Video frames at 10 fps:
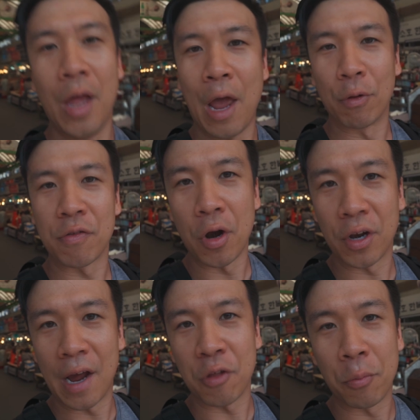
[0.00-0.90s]
Hey, what's going on,
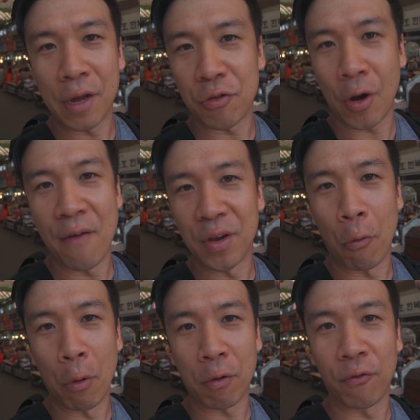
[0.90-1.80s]
guys? Hope you guys are having a
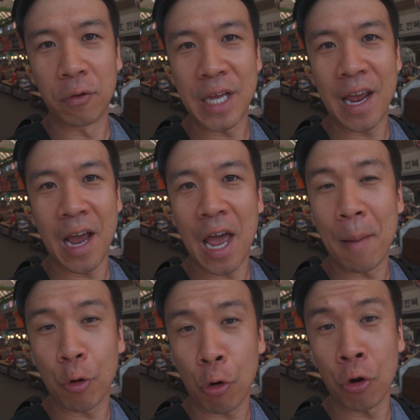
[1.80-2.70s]
wonderful day. I
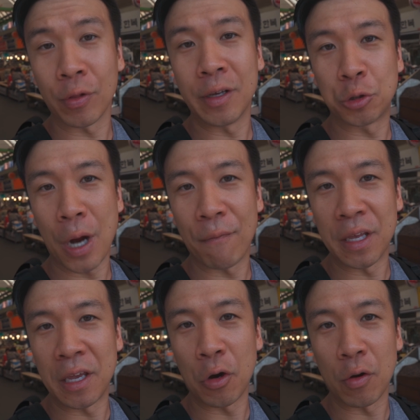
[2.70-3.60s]
am currently
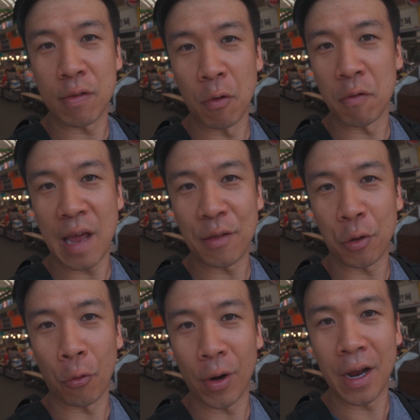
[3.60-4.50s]
traveling here in Seoul, South
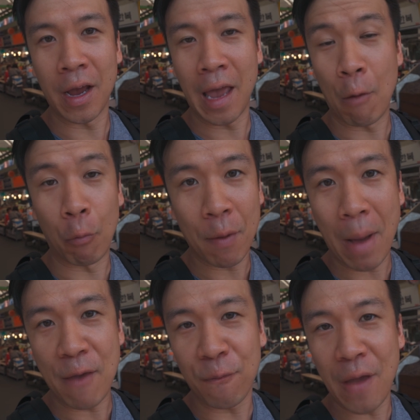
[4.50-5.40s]
Korea at one of
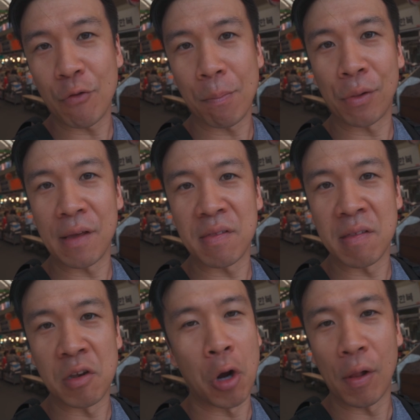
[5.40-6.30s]
my favorite
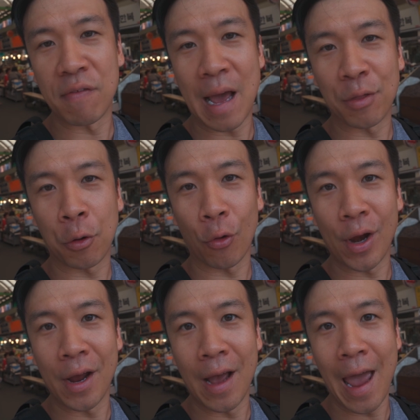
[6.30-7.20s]
places in all of South
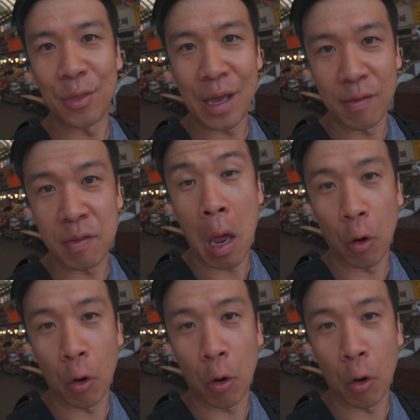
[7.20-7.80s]
Korea, and that is